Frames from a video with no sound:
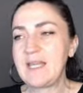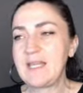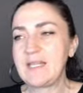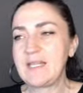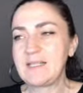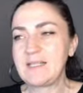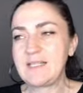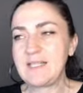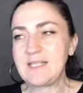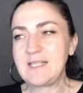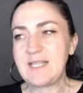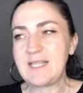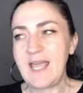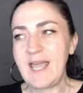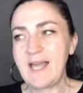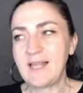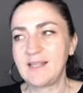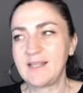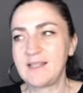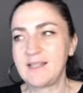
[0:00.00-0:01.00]
Did
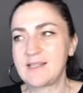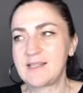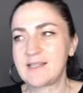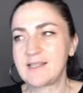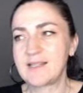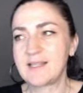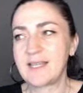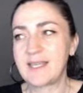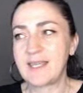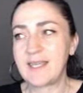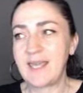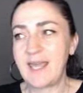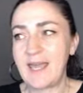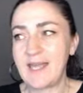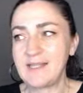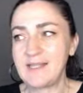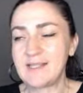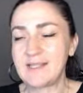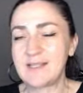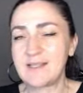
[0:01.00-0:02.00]
Alice
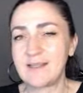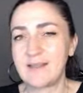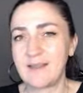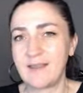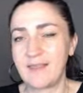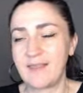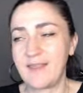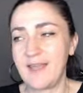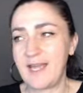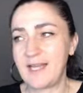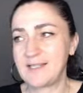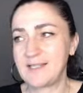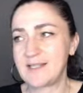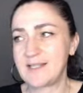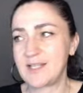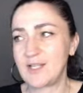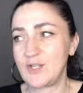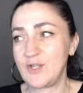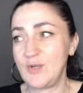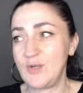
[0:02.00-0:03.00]
get that
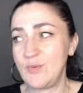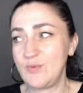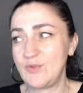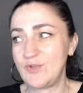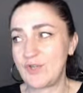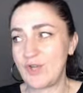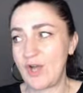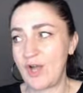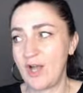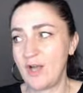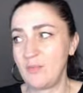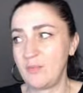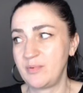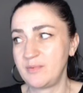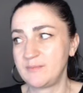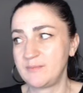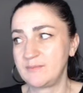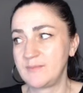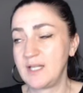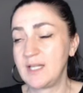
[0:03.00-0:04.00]
new job?
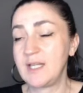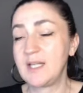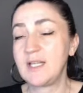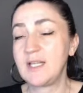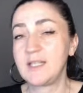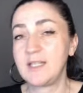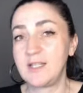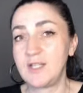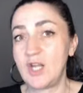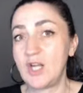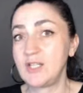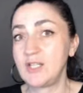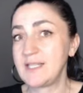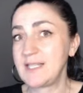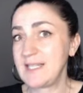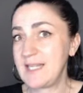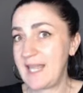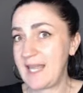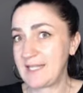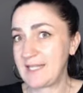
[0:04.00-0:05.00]
Not
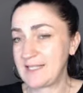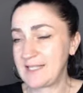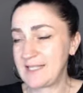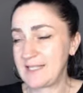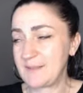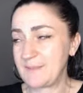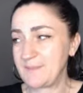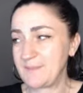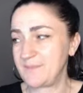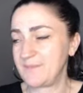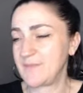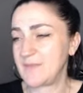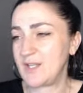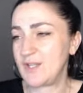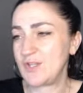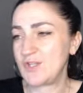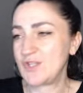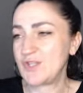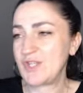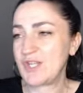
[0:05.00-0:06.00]
yet.
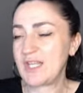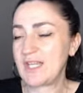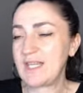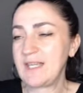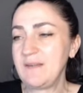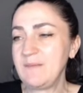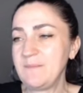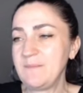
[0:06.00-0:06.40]
She,